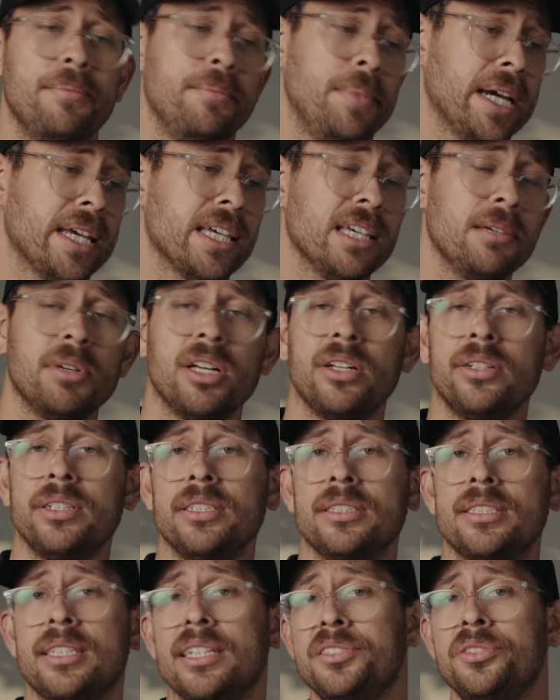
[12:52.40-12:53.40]
My email
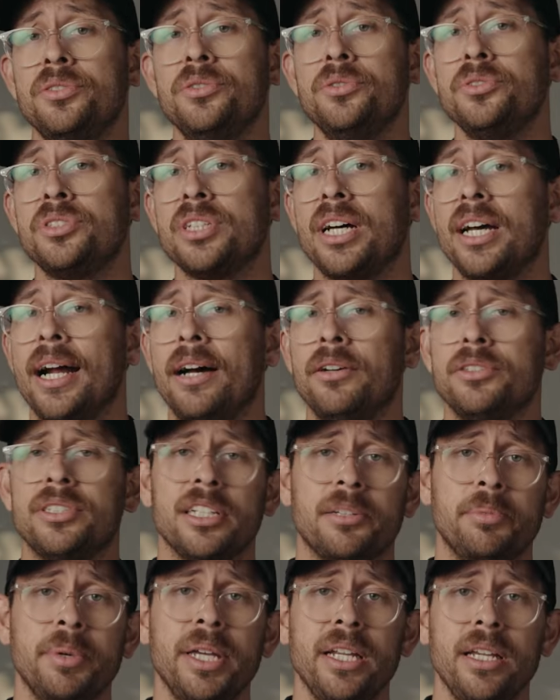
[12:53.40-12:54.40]
is
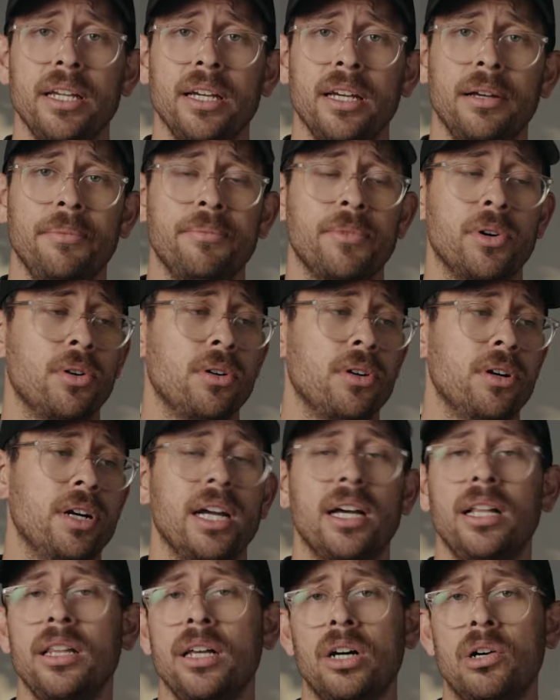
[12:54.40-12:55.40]
jesus@outtakemedia or
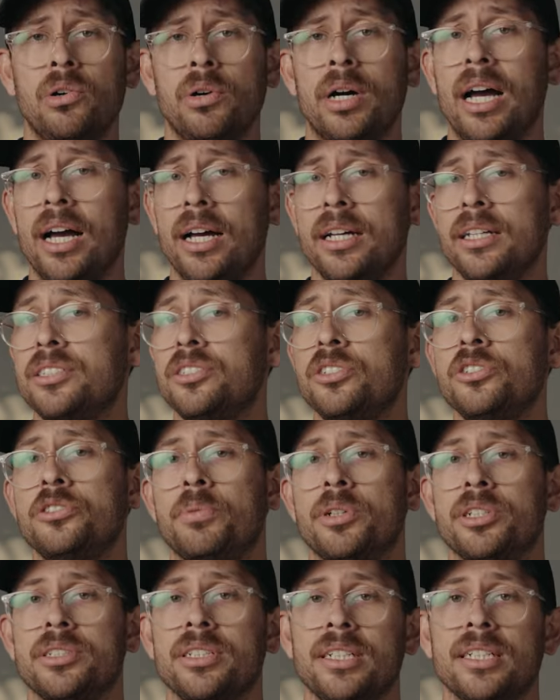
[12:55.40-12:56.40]

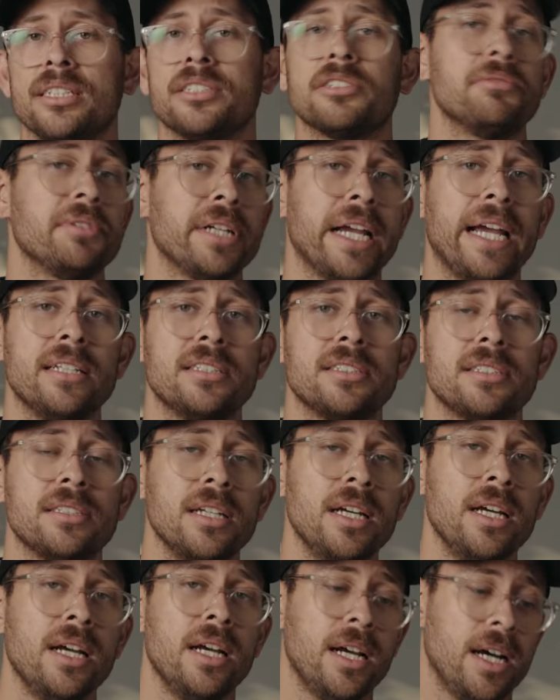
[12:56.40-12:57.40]
hello@jesusmartinezcreates.
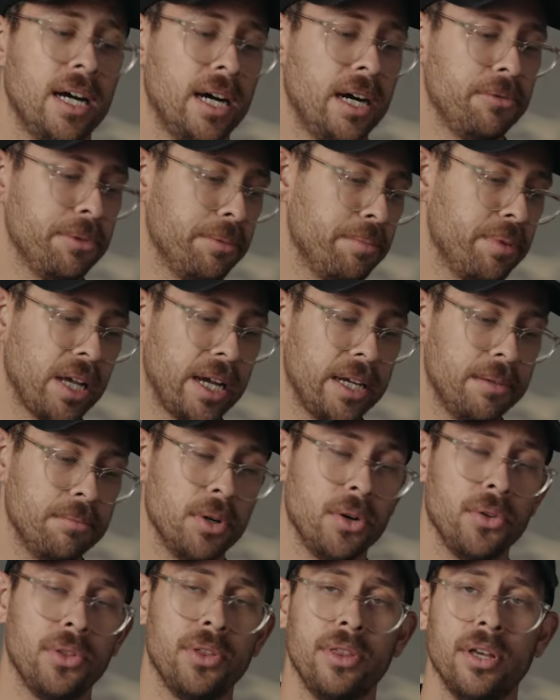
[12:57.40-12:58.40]
I'll reply in
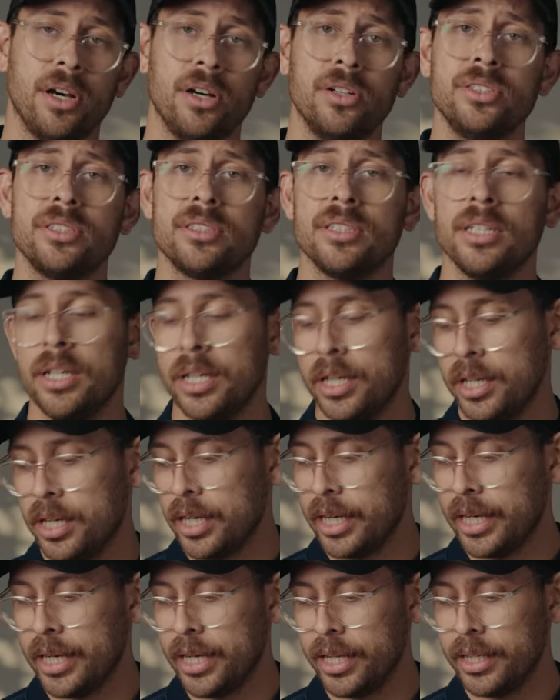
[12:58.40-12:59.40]
both of those.
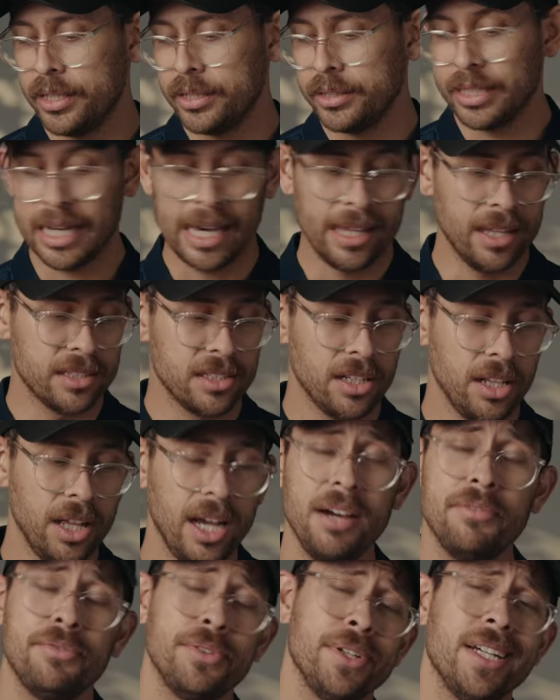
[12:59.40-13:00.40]
And yeah, that's all I
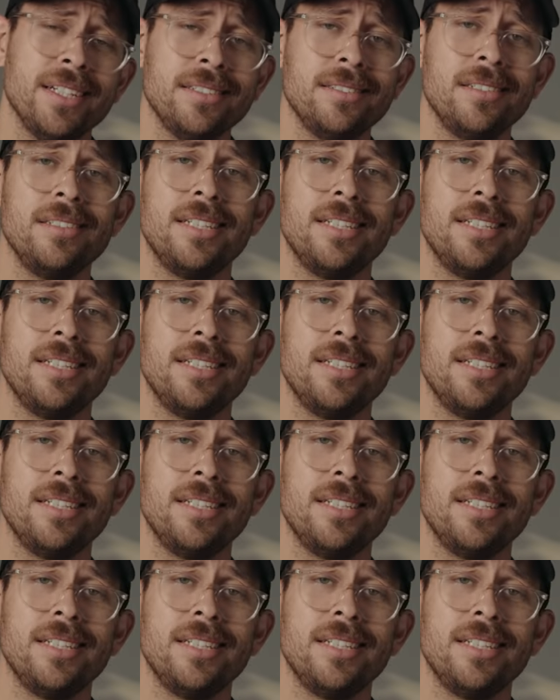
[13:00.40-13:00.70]
have for you guys